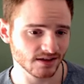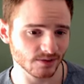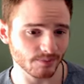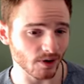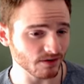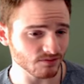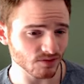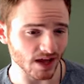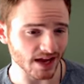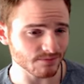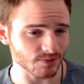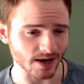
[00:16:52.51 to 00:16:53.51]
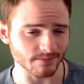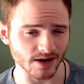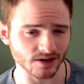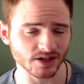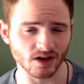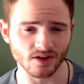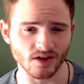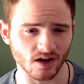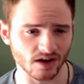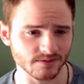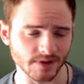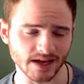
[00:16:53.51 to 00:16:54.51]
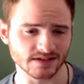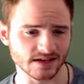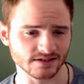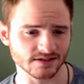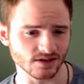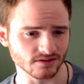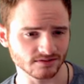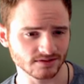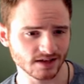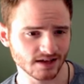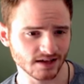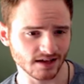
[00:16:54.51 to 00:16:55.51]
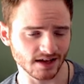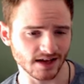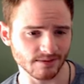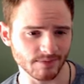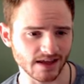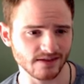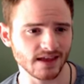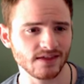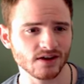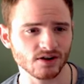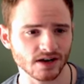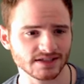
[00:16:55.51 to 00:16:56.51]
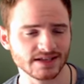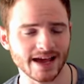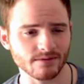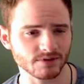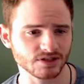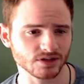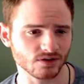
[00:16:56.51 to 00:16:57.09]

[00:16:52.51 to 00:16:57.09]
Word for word: They're probably relying primarily on the on-page SEO. Um, and then their established